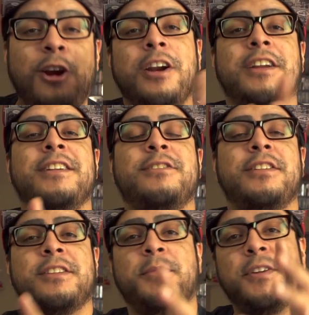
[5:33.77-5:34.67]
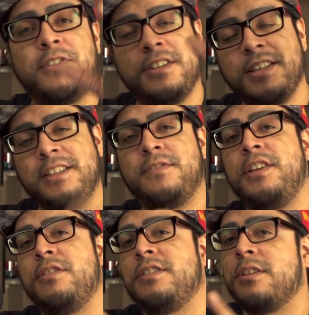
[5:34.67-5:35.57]
All right, guys, so that's gonna be it for today's
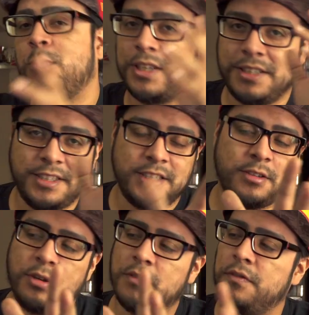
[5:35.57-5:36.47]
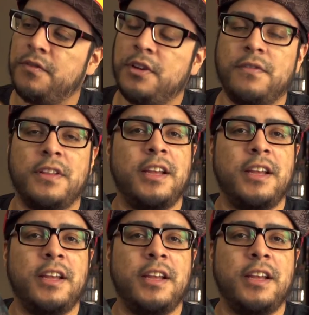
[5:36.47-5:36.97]
video. Just a quick detailed overview of the